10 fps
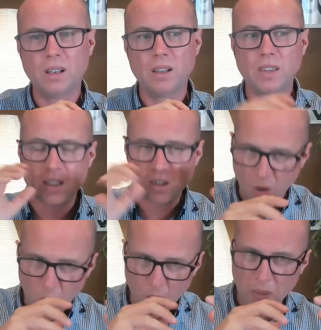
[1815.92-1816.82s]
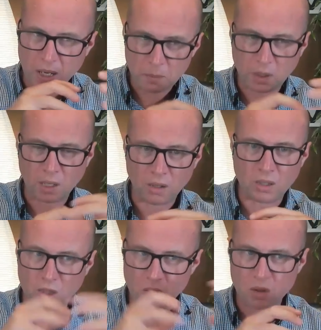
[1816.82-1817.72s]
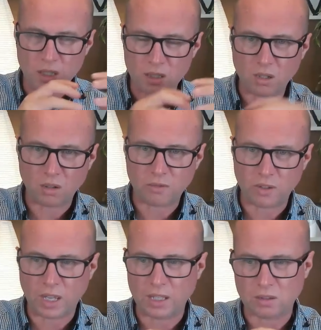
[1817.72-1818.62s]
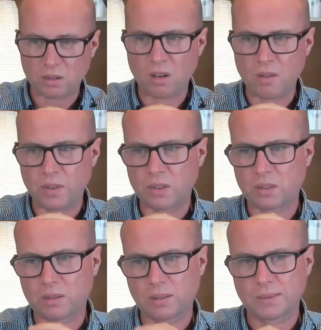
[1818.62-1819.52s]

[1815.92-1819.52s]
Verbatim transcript: That's not what people are look, using to look for that service.